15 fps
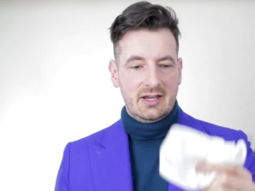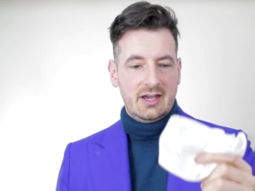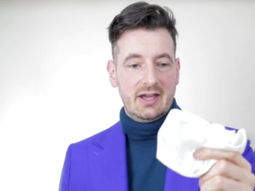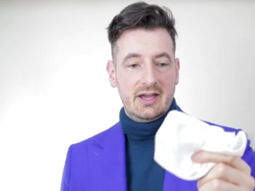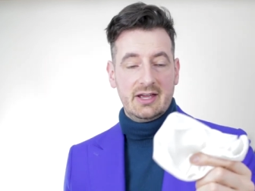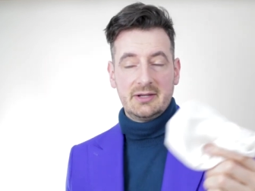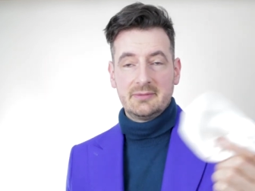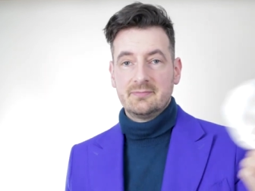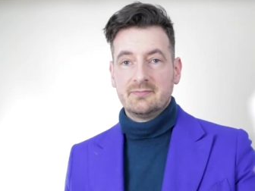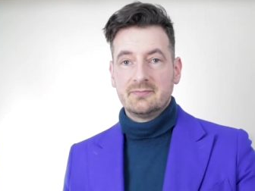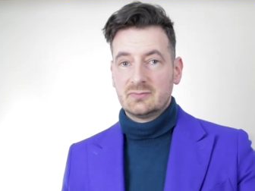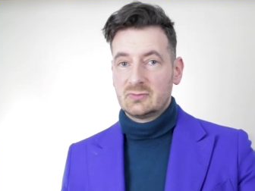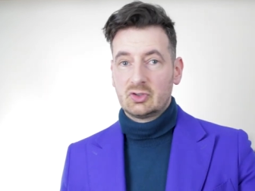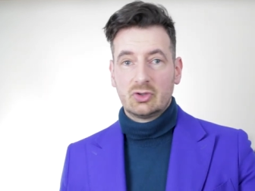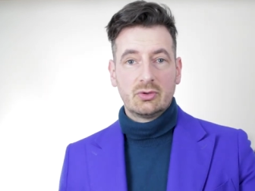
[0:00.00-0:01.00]
um,
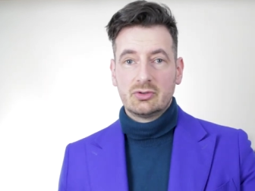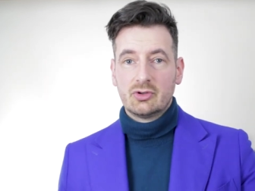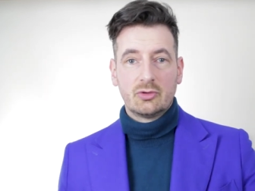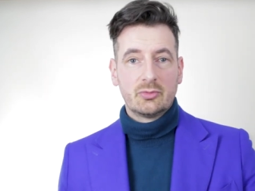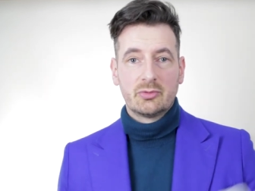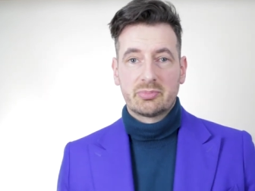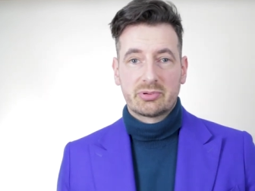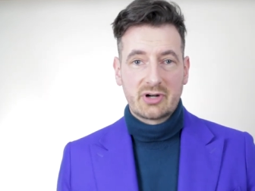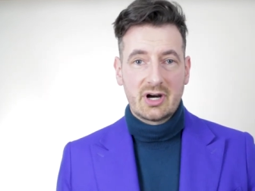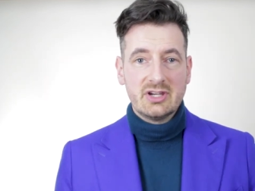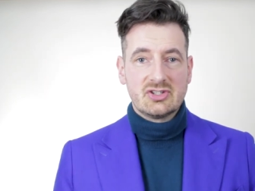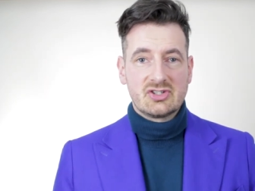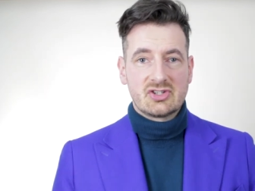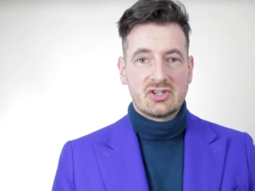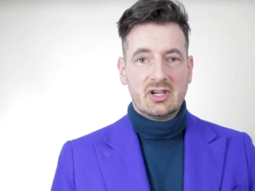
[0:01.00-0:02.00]
to a normal
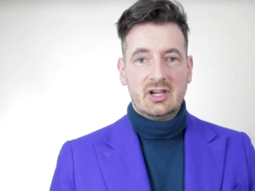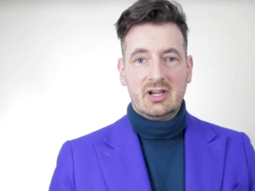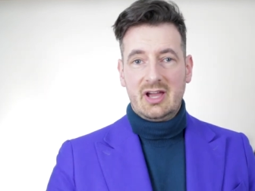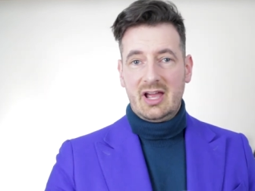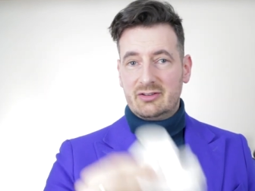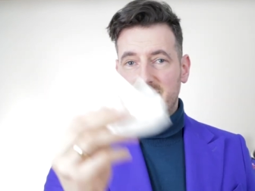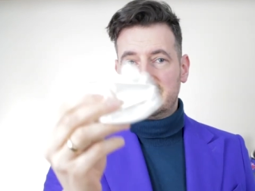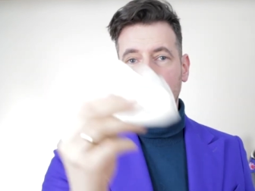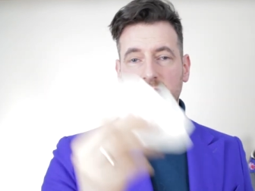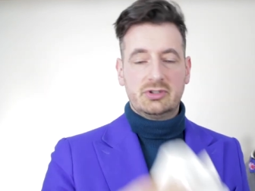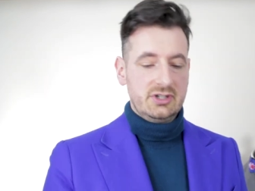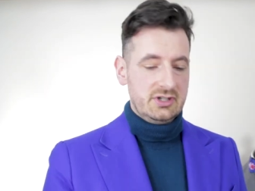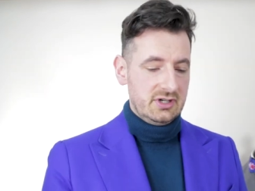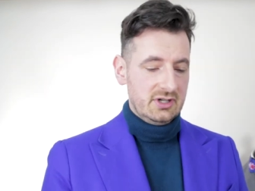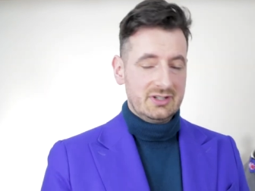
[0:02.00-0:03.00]
price at
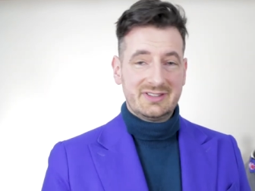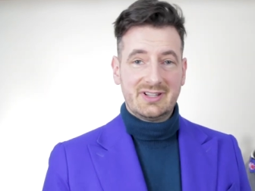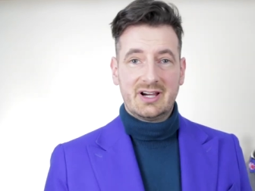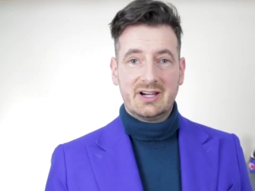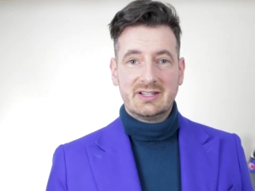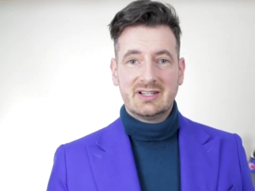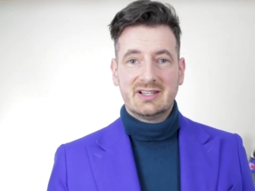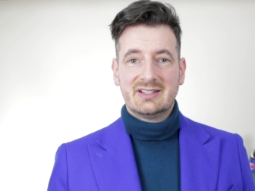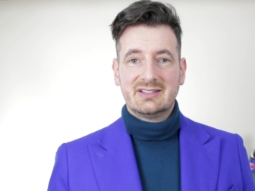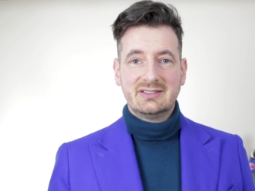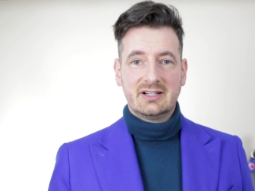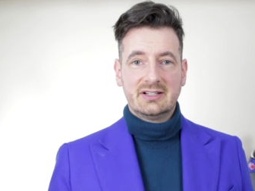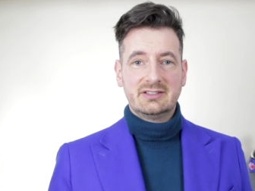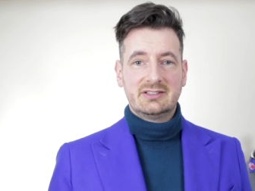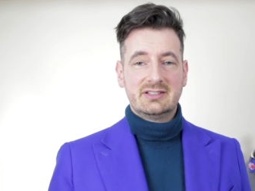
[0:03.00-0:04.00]

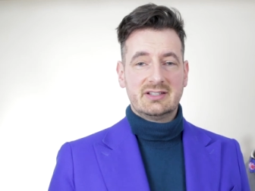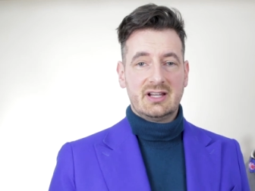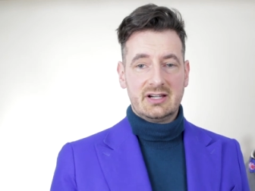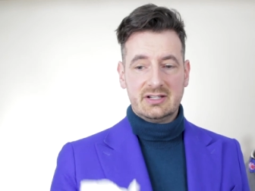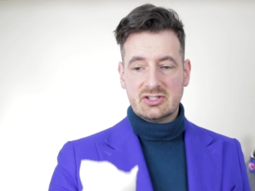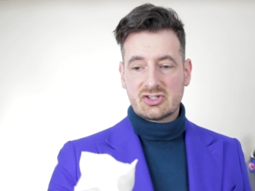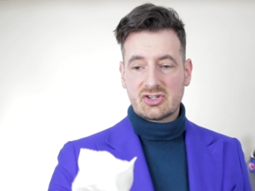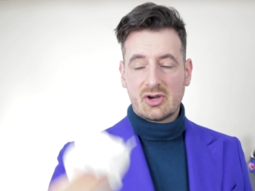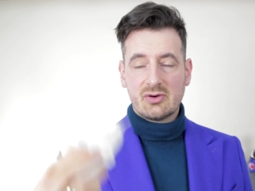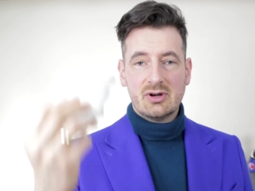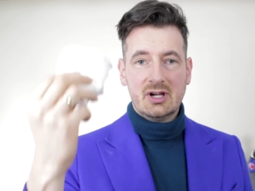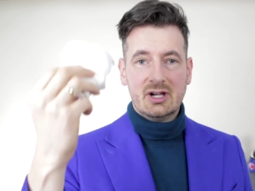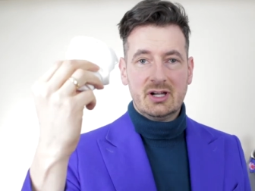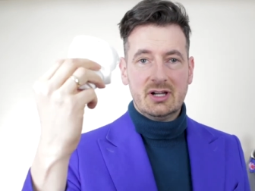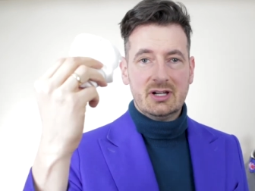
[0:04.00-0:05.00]
49.99. So
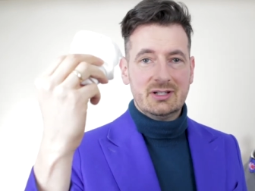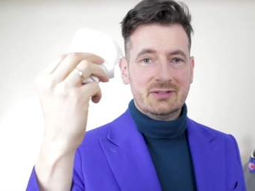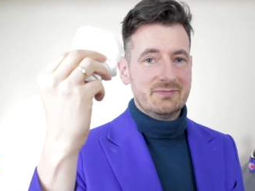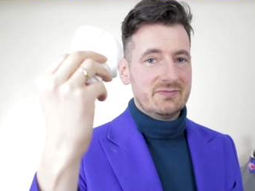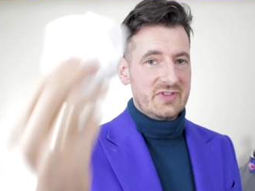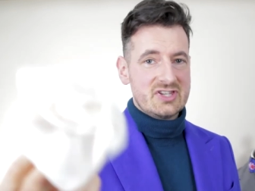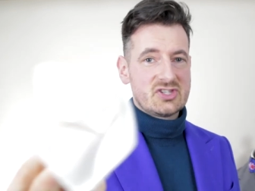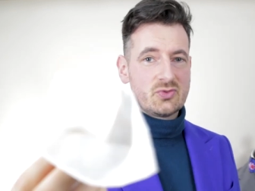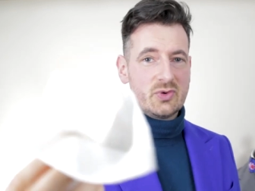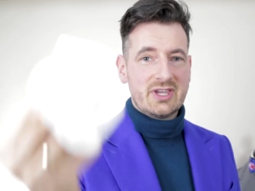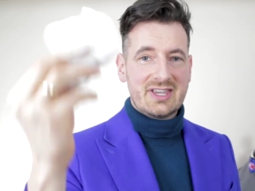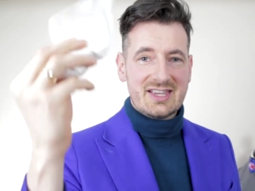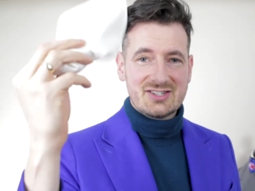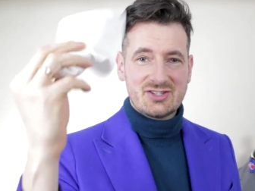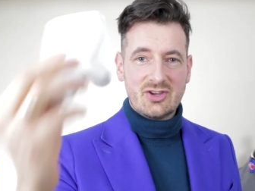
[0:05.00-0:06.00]
this
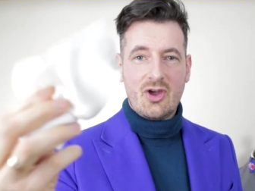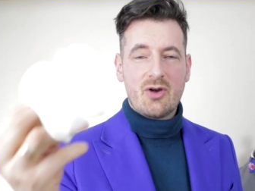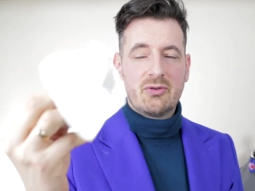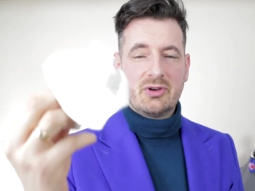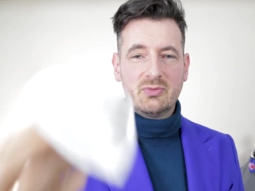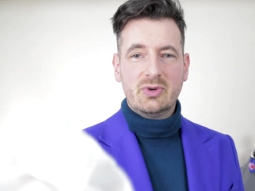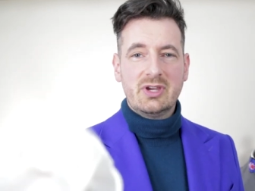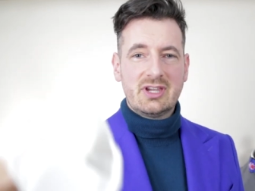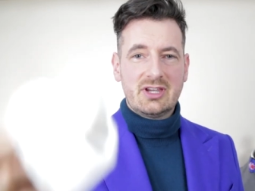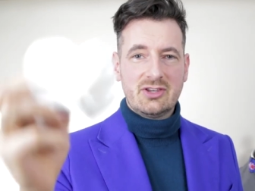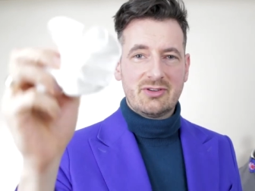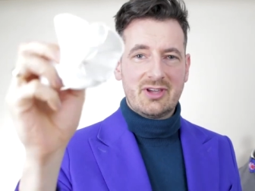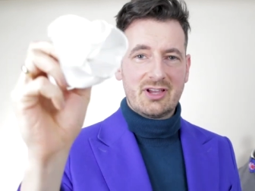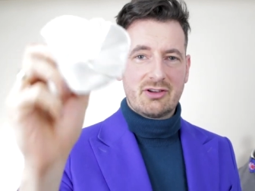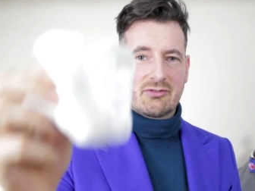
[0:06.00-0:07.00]
week is the only week
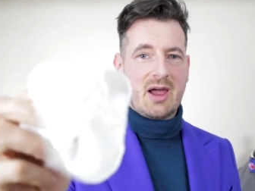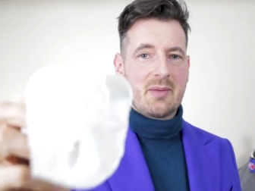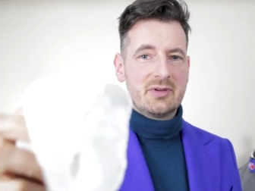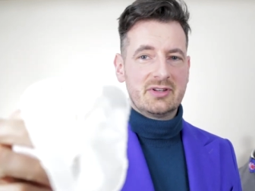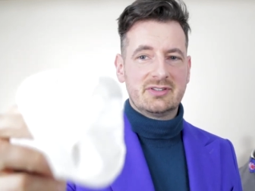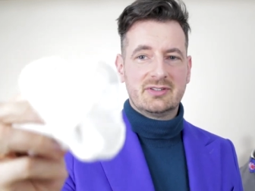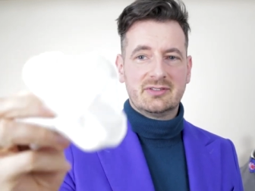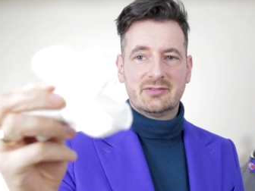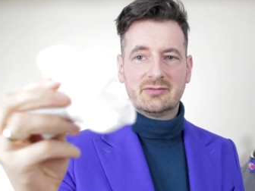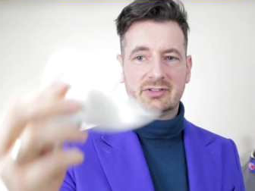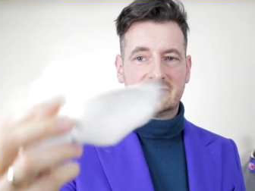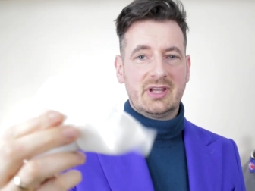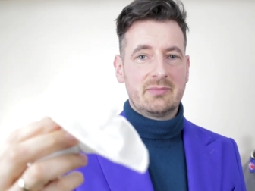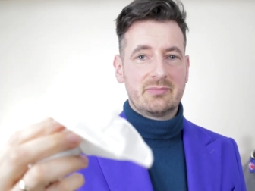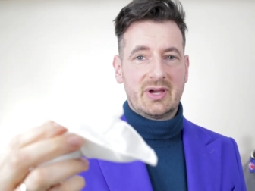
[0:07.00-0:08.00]
you can grab it for
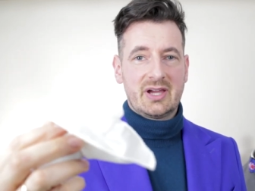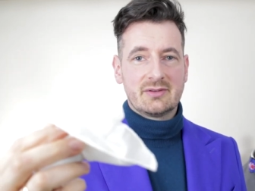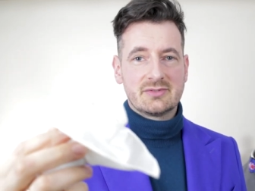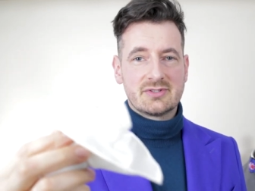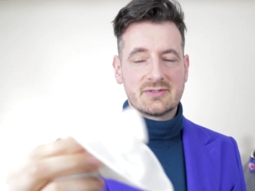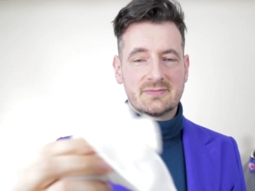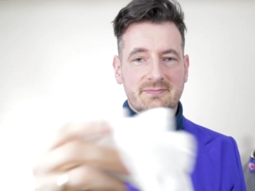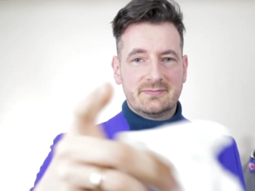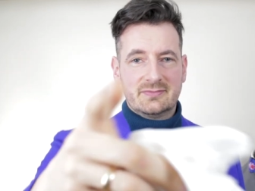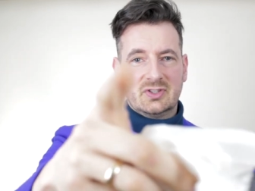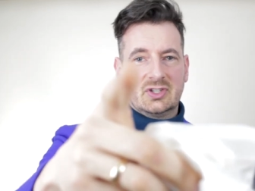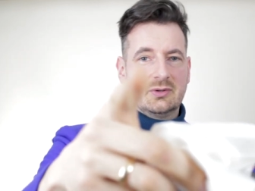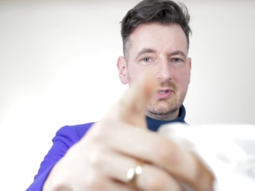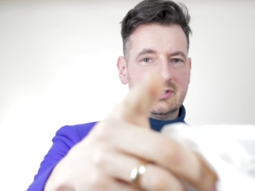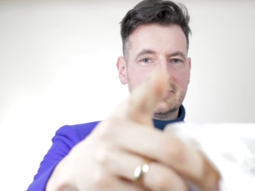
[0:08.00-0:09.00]
£10.
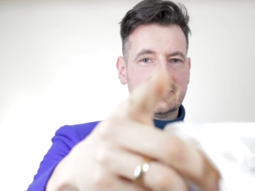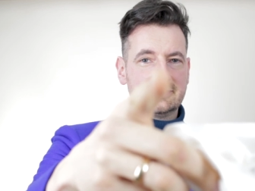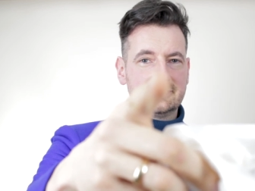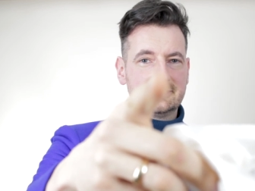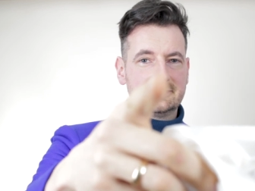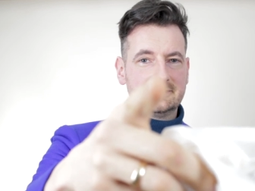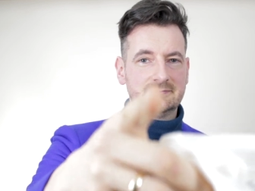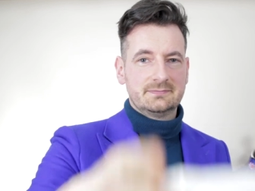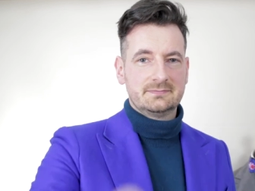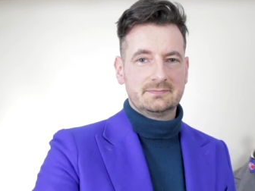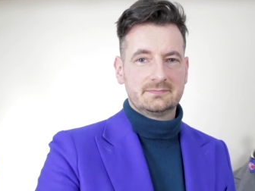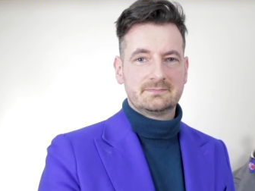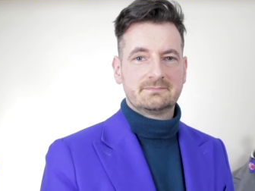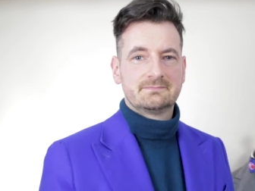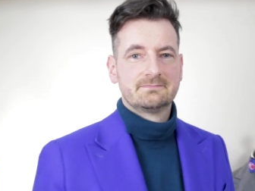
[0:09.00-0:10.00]
Do it.
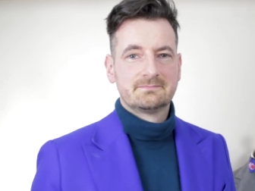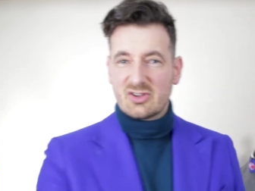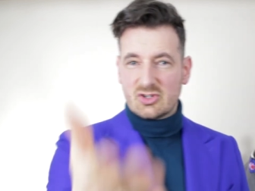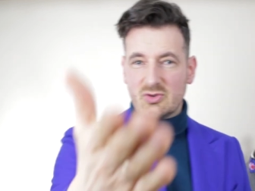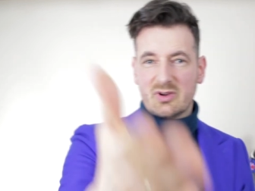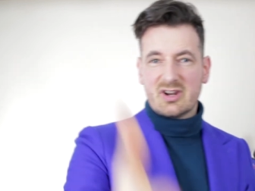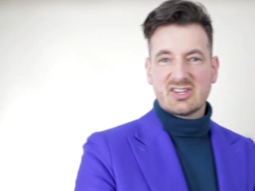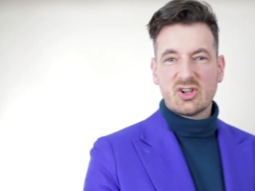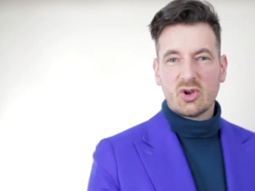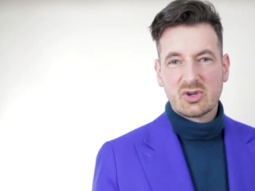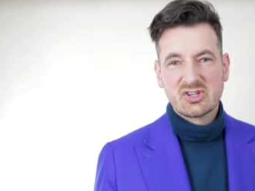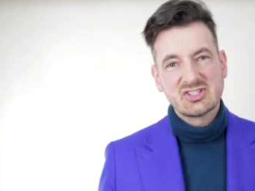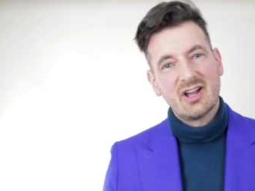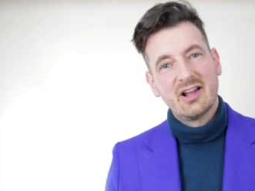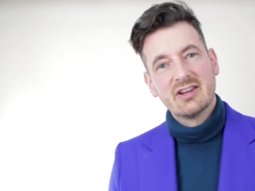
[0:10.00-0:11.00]
Because you want it to look
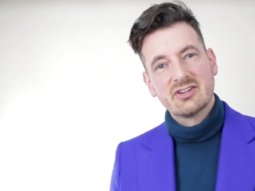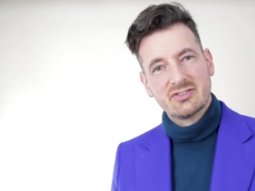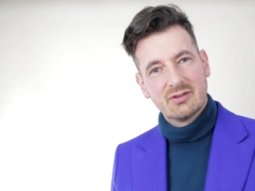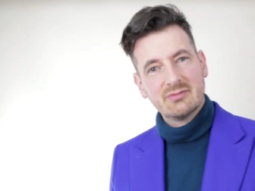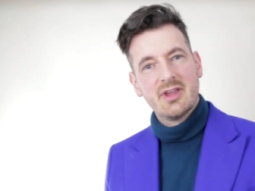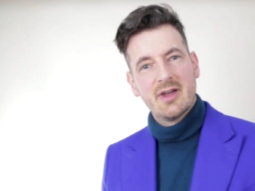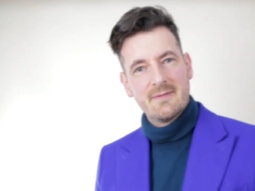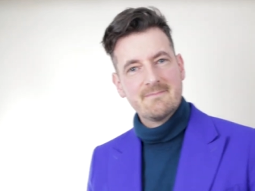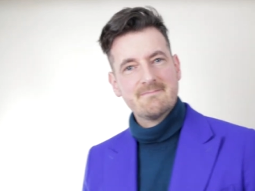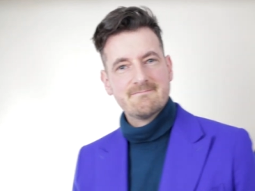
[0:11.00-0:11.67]
stylish, don't you?